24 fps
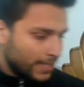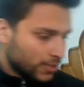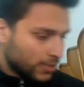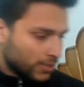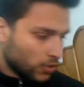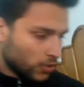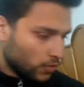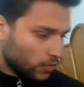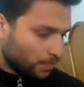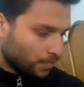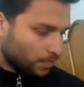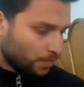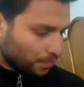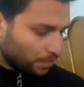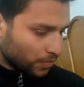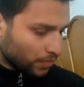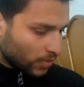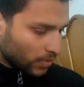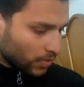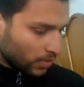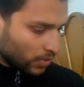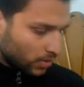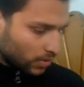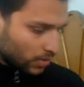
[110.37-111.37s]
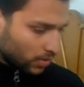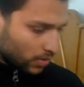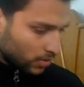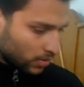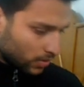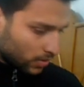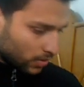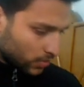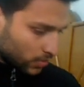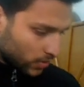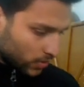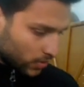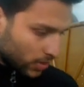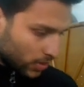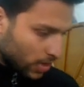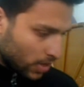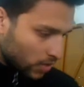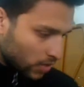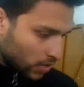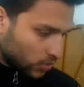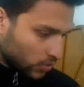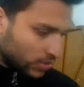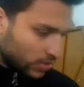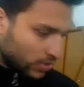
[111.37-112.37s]
So I'm sorry,
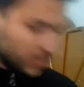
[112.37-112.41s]
so